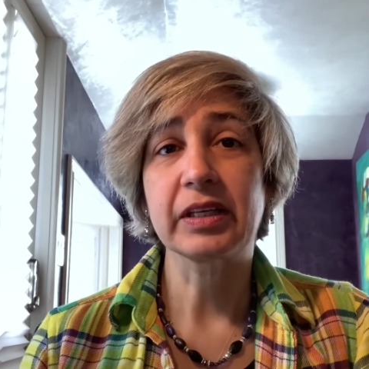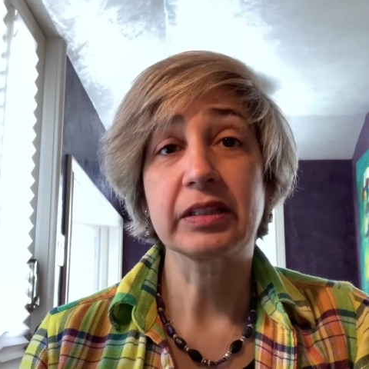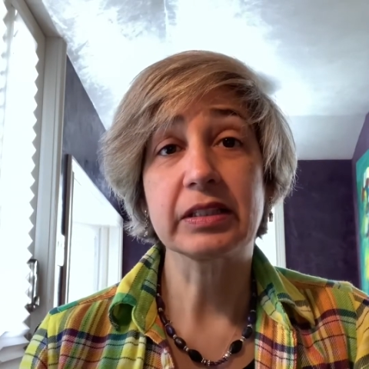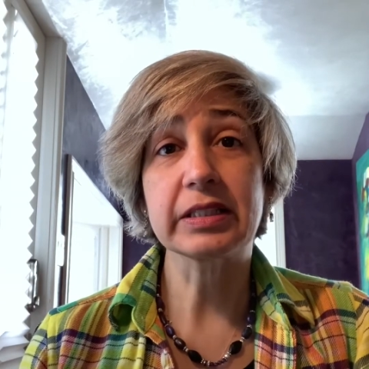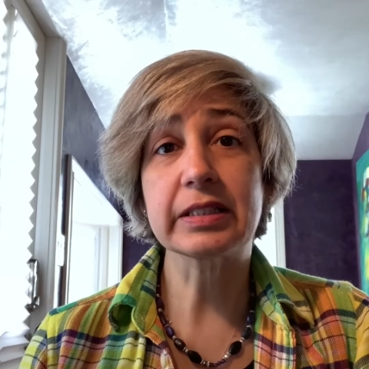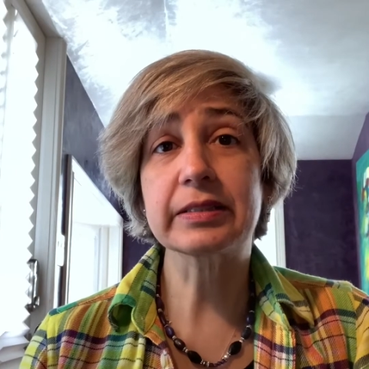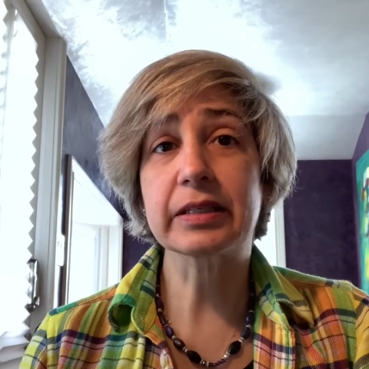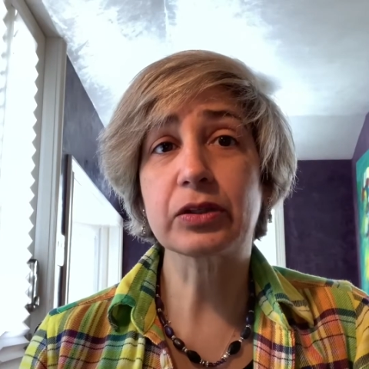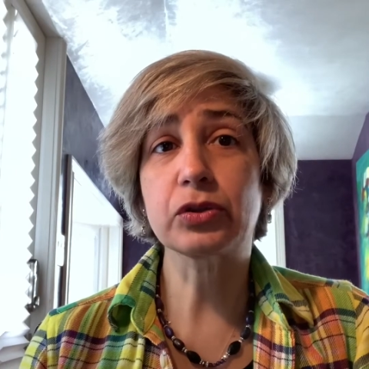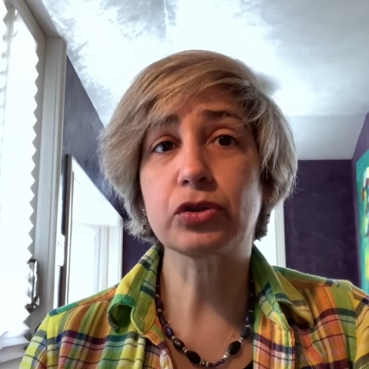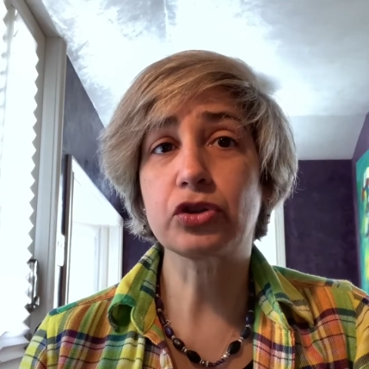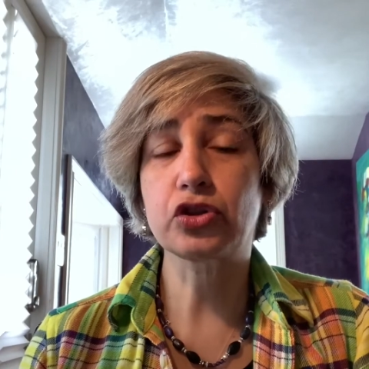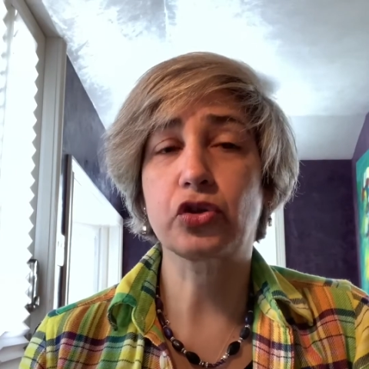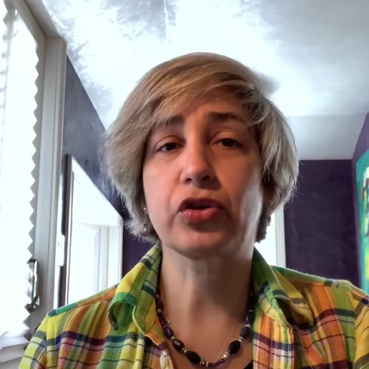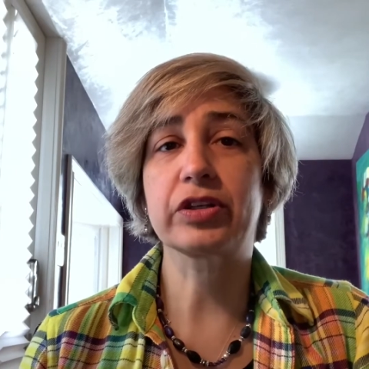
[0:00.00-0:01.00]
This is a good
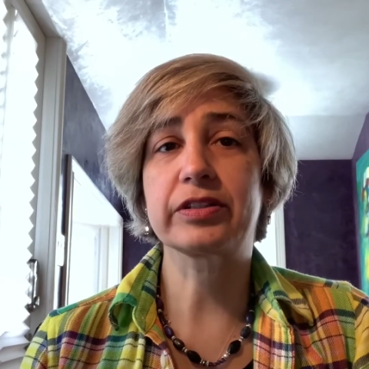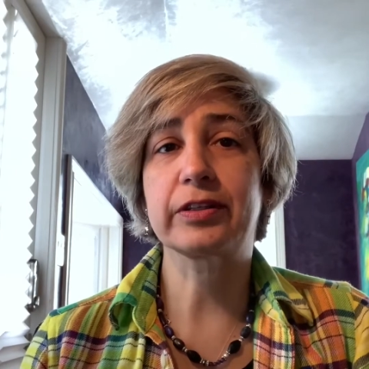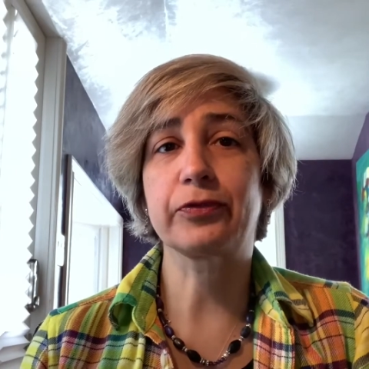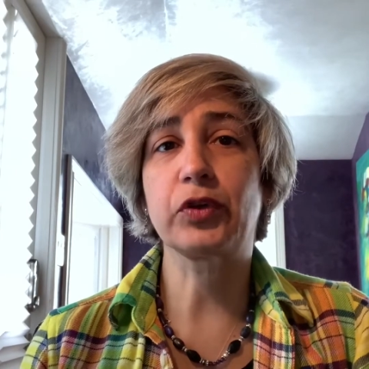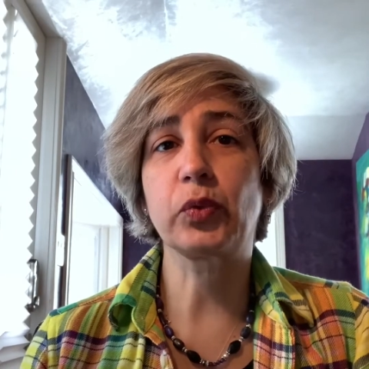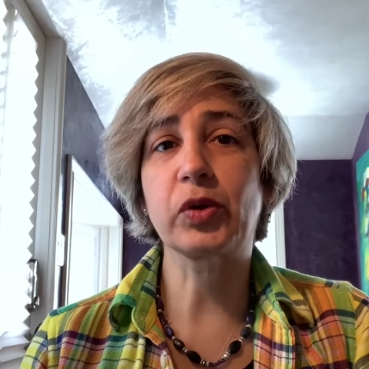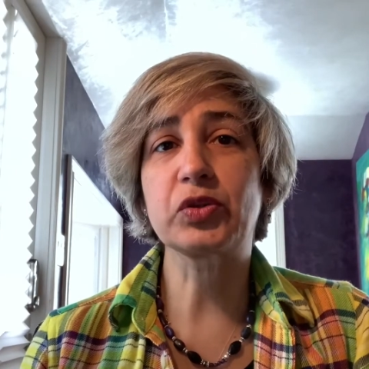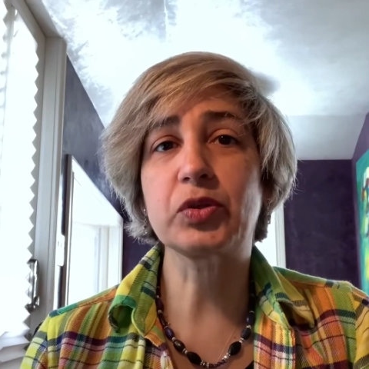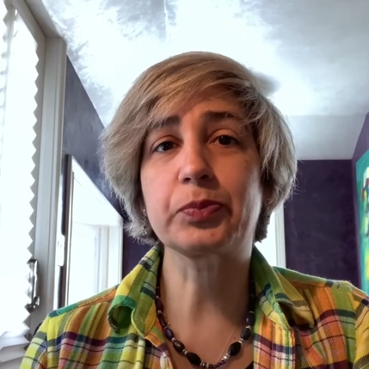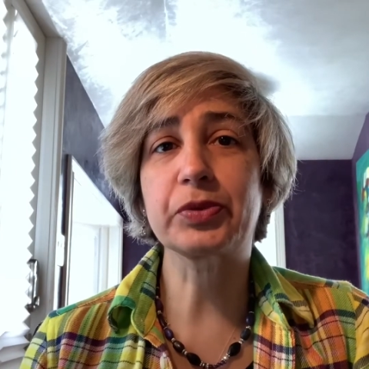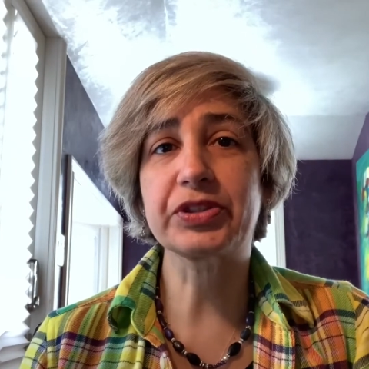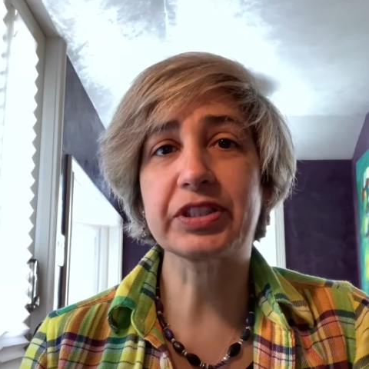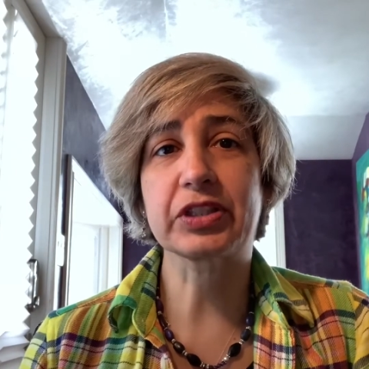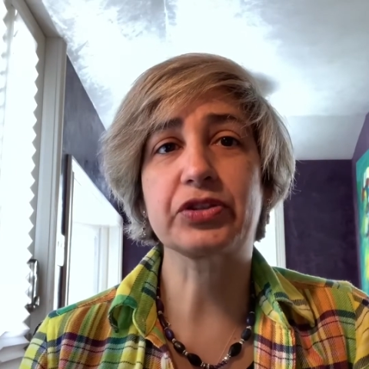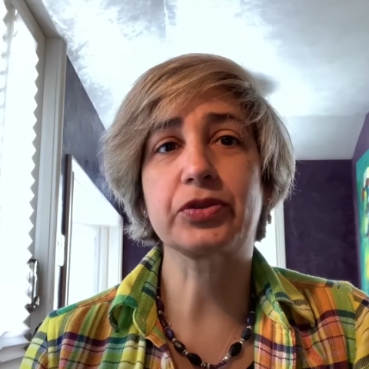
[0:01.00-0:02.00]
choice if you want to
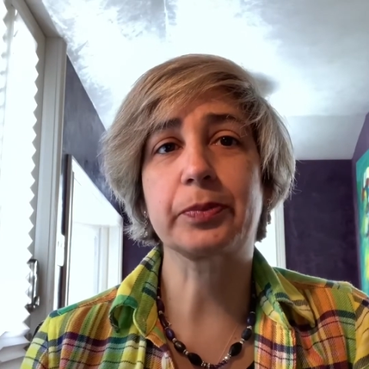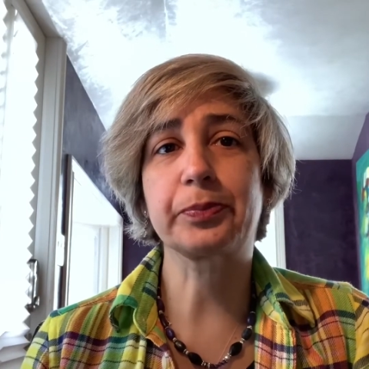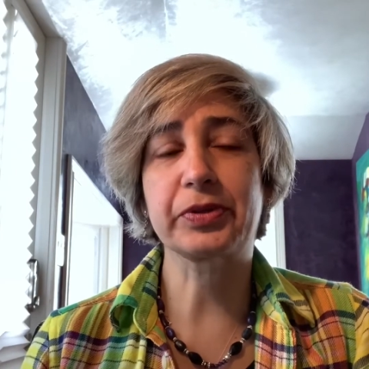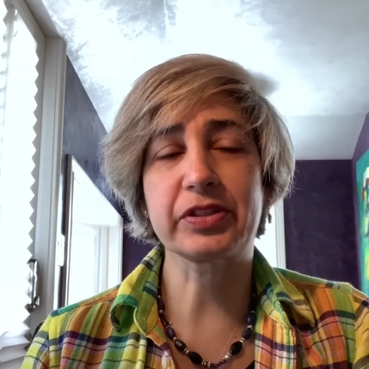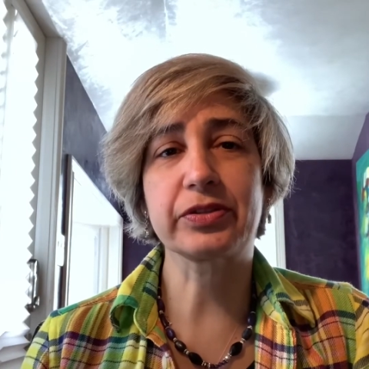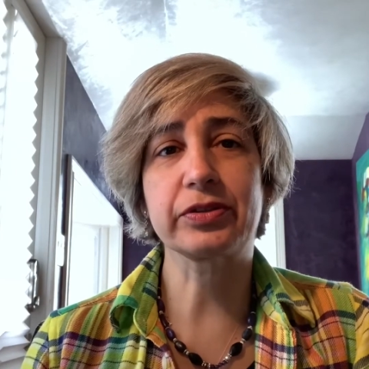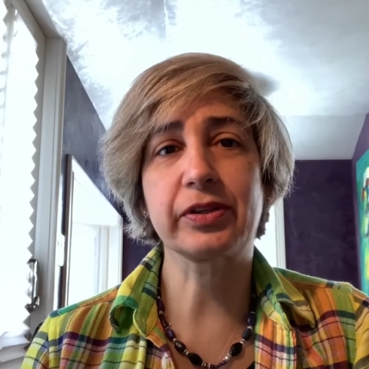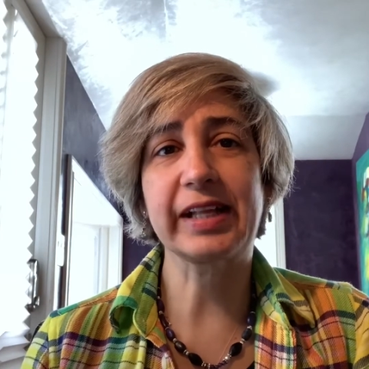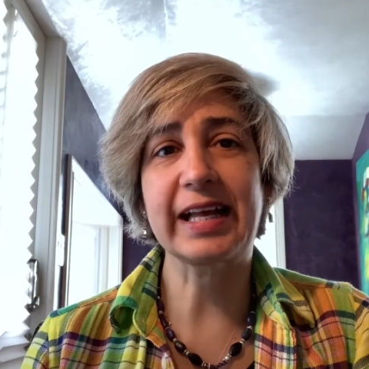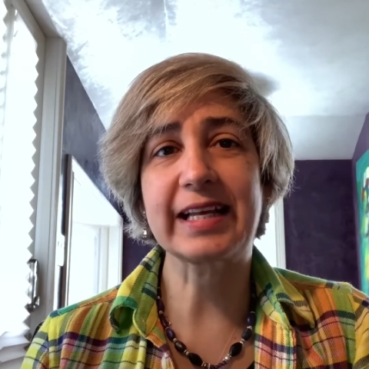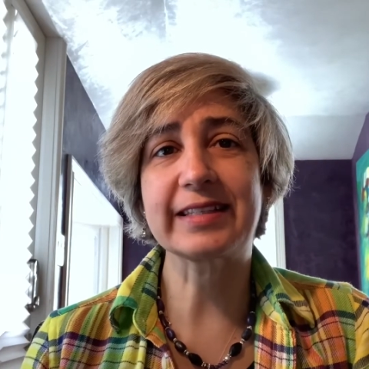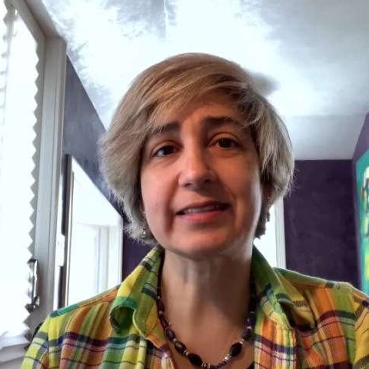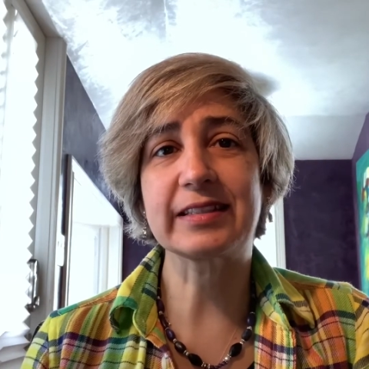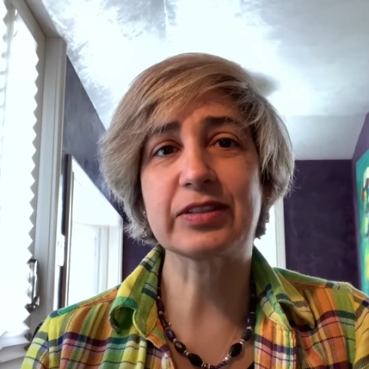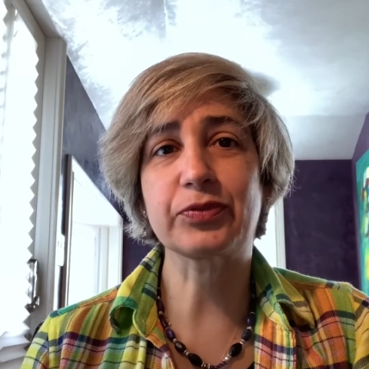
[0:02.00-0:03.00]
protect your personal
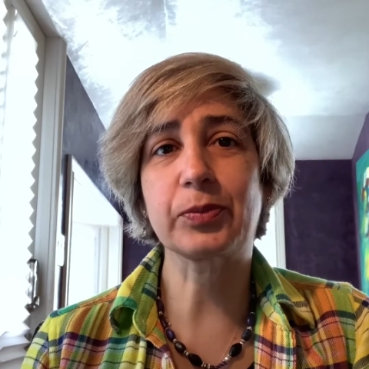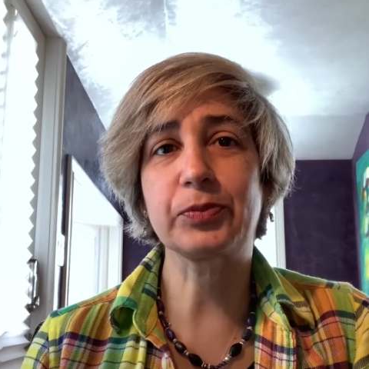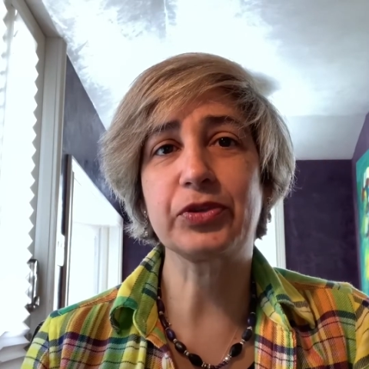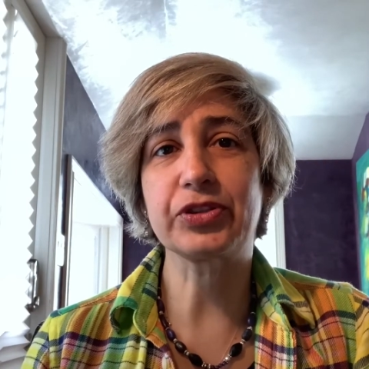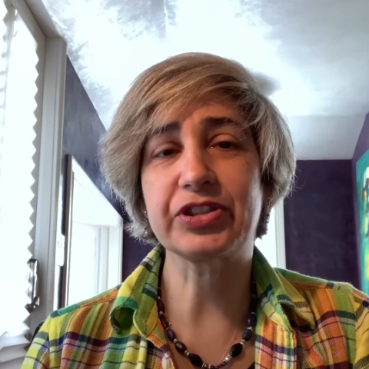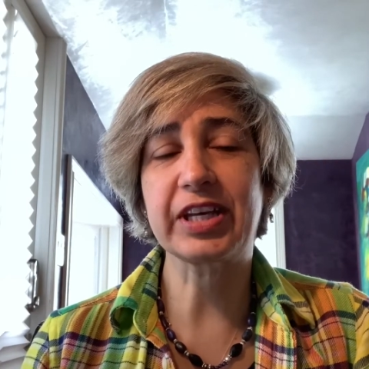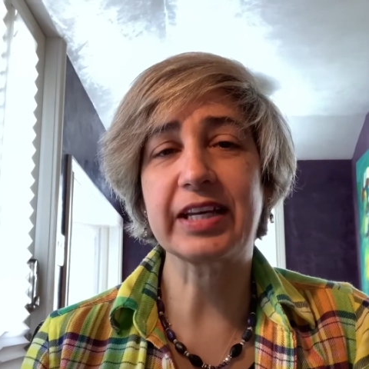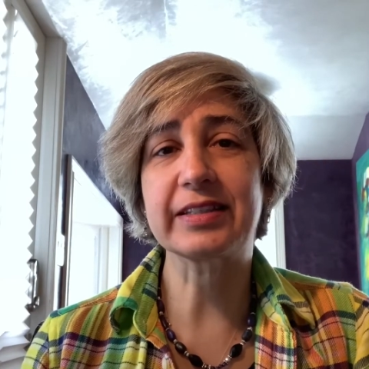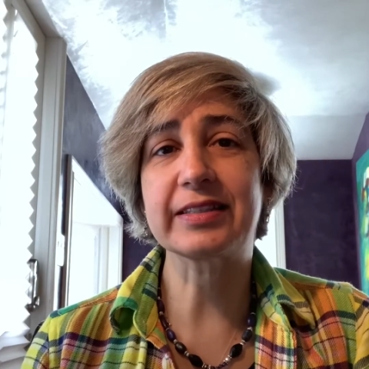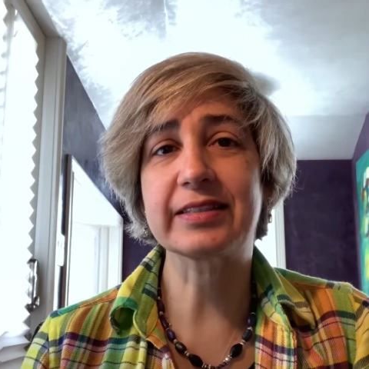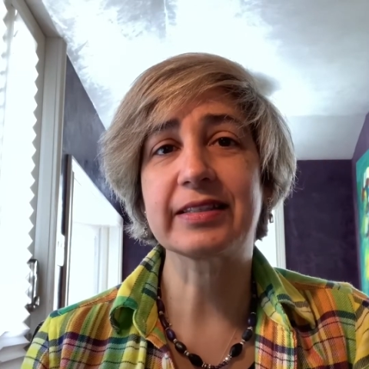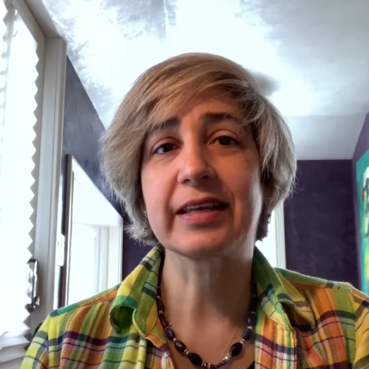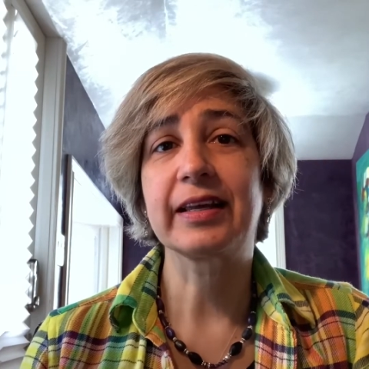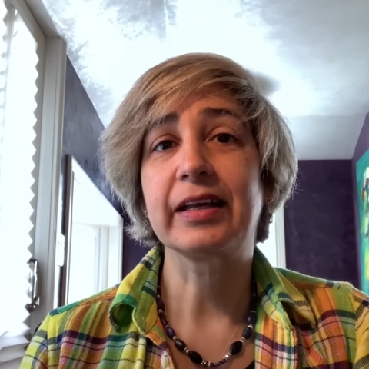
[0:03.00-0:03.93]
assets from your debts,